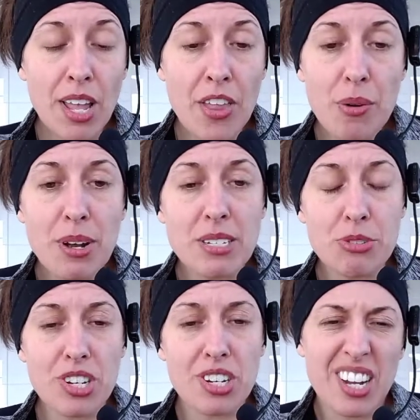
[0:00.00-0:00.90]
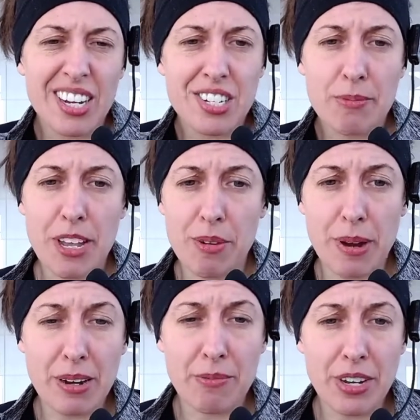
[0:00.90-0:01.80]
Otherwise, I'm just going to kind of start making
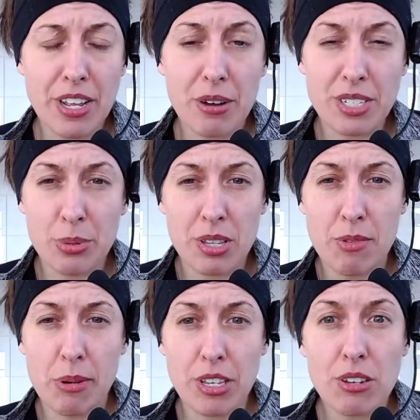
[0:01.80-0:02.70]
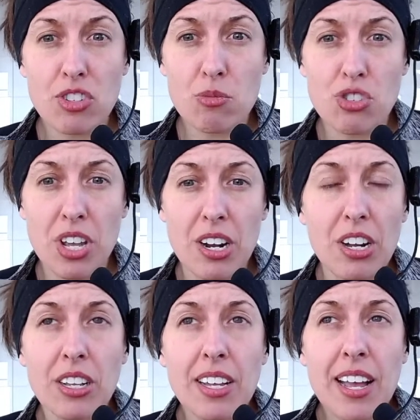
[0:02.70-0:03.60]
random videos and put them on my YouTube channel.